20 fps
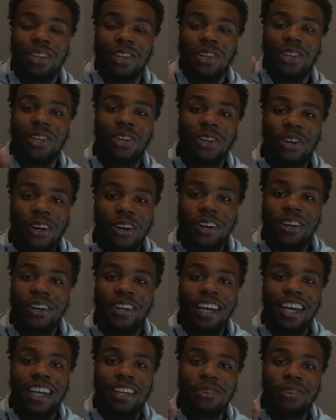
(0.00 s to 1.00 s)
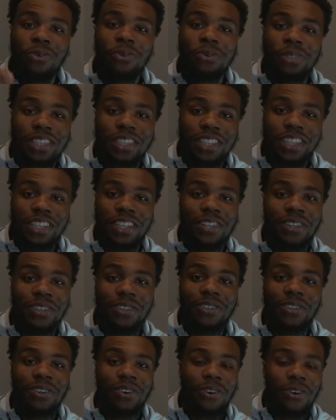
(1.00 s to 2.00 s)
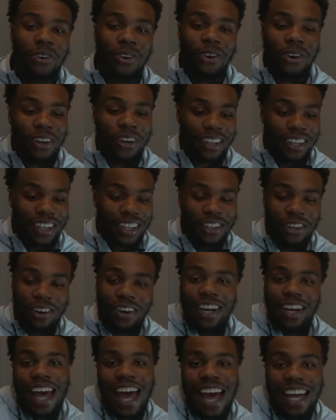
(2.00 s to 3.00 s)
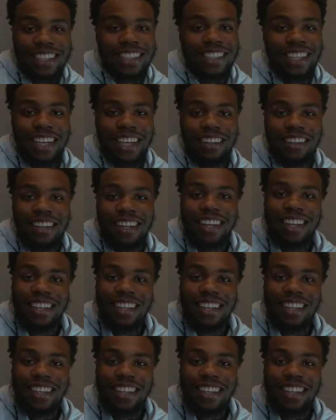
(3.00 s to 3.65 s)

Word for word: learn a new skill or you know an asset